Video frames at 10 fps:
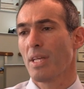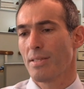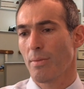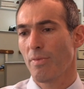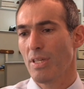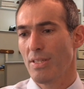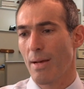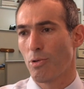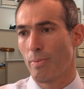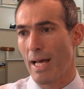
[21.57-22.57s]
Some of these
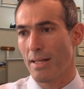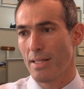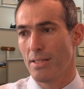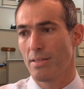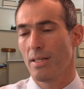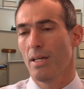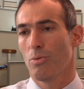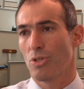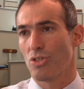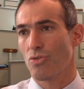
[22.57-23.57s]
abnormalities
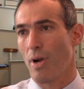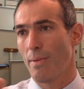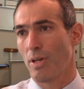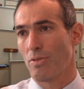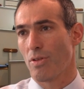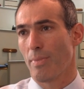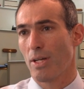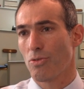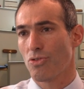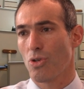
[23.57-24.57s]
were described under the
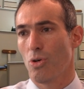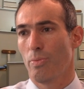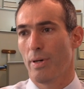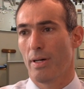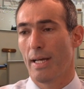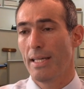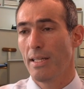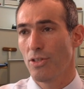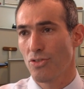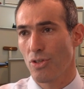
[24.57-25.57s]
microscope
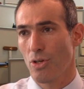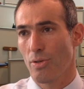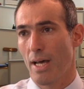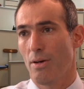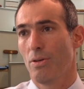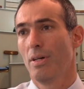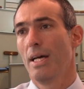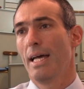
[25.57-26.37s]
80 years ago now,